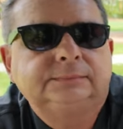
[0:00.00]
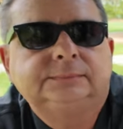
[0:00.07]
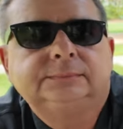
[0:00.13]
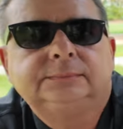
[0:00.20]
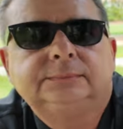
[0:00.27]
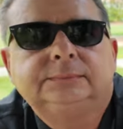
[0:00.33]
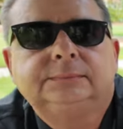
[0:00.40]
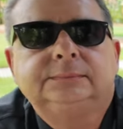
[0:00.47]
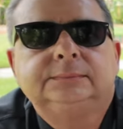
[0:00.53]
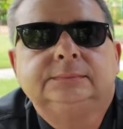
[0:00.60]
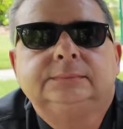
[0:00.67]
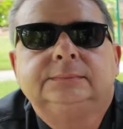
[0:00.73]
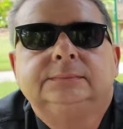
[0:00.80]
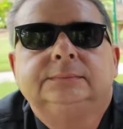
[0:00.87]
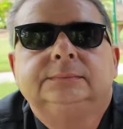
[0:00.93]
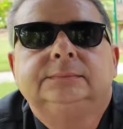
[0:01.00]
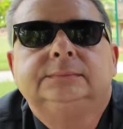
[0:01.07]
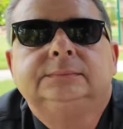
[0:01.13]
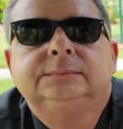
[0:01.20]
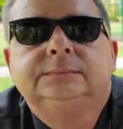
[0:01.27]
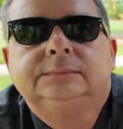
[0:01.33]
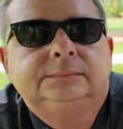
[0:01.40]

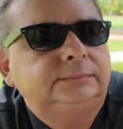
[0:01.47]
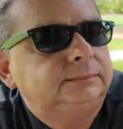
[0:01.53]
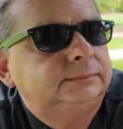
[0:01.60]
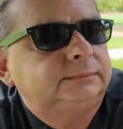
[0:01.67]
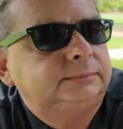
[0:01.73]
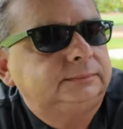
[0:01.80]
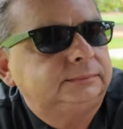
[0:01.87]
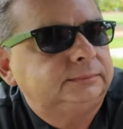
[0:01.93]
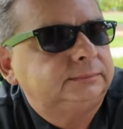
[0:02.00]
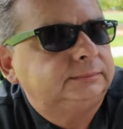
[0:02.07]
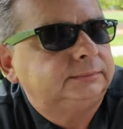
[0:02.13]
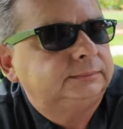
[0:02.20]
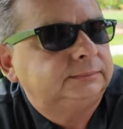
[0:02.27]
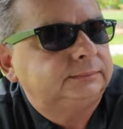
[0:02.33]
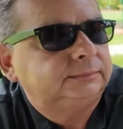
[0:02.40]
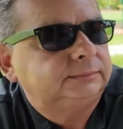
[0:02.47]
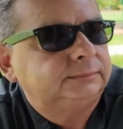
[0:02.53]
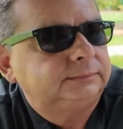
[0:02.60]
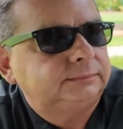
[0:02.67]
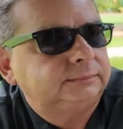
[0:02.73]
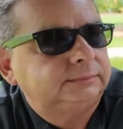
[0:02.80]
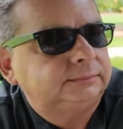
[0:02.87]

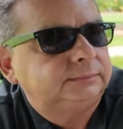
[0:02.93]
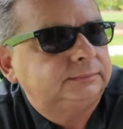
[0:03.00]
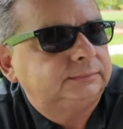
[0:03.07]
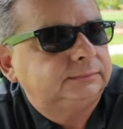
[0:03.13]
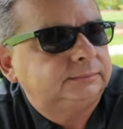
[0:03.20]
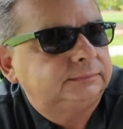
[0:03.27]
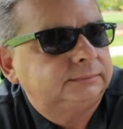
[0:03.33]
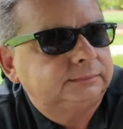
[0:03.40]
(silent)